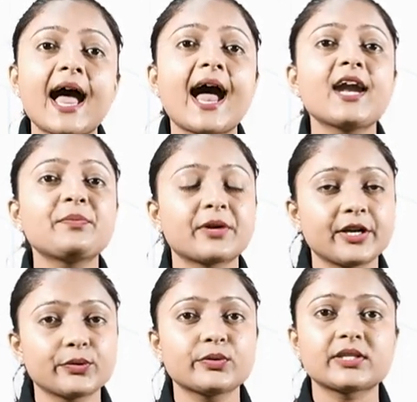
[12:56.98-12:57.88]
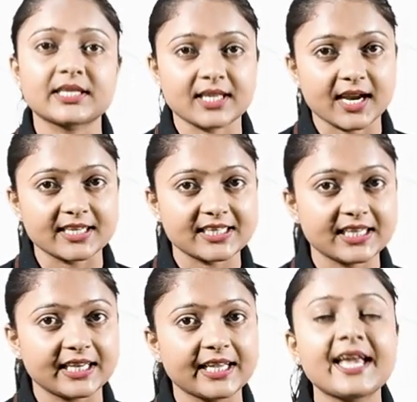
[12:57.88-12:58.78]
and produce Tassar
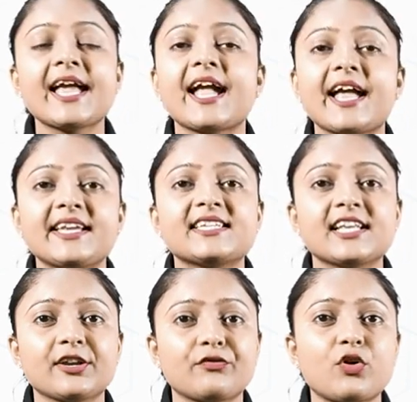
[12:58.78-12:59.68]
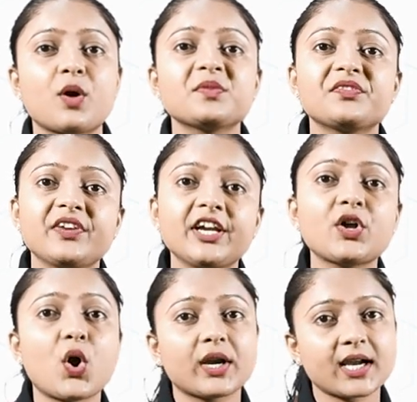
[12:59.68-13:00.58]
silk. Eri silkworms feed
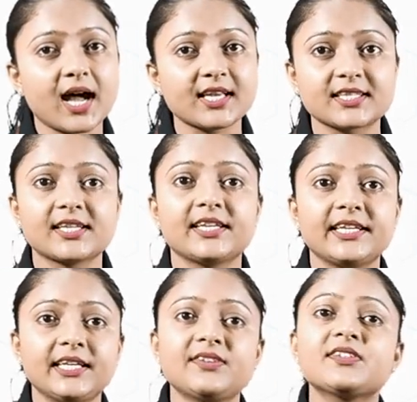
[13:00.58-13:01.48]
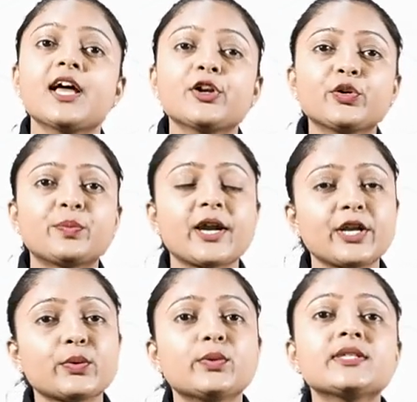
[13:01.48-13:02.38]
on castor leaves to
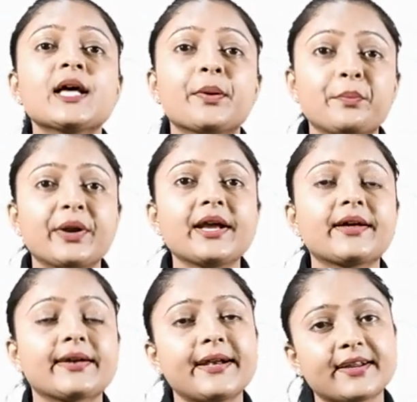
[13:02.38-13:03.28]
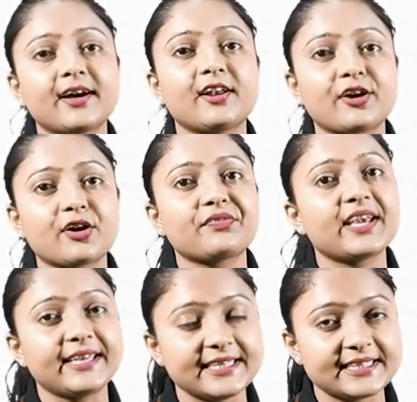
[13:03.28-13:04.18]
produce brick red color of
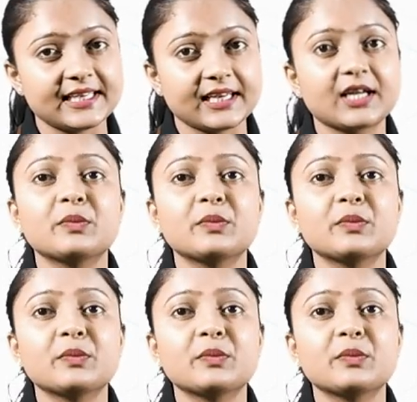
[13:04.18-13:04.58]
Eri silk.